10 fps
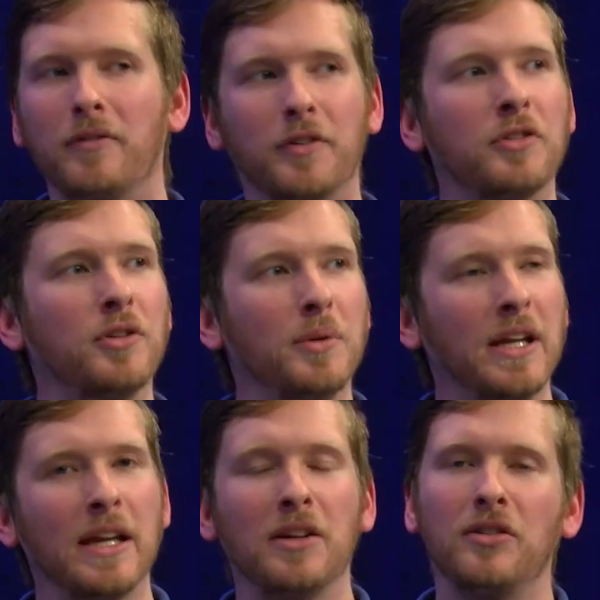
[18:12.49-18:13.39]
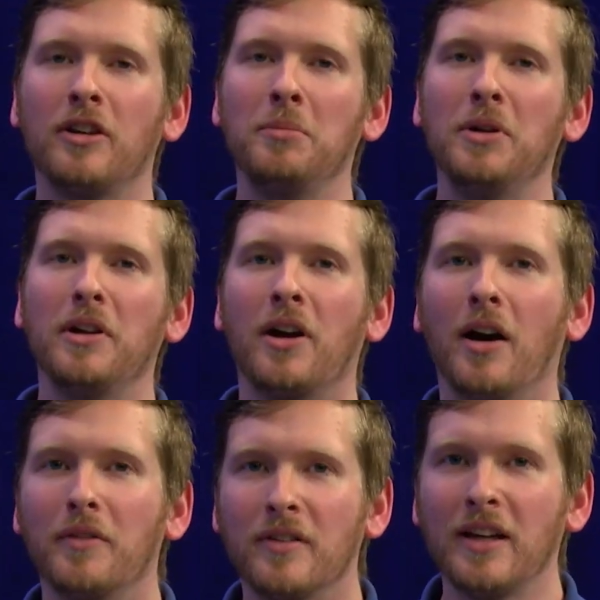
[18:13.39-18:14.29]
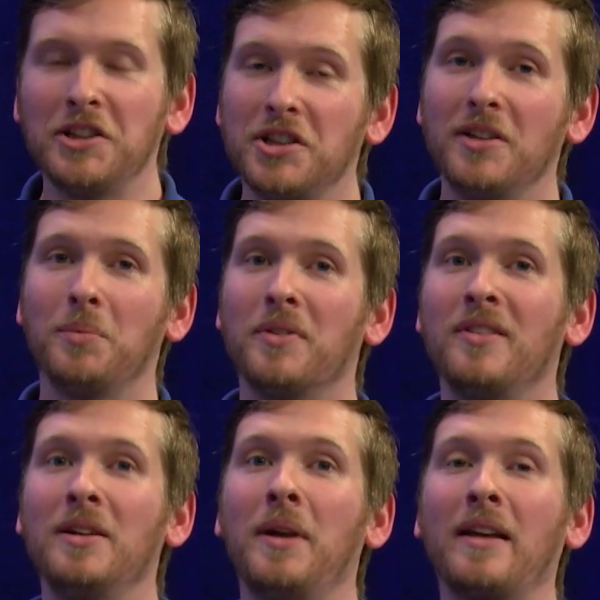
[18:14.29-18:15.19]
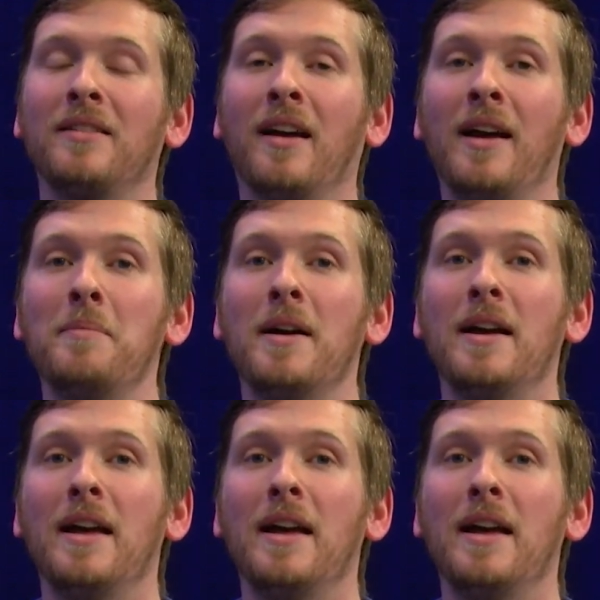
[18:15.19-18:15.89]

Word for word: for tuning in to Community Conversations. We'll see you next time.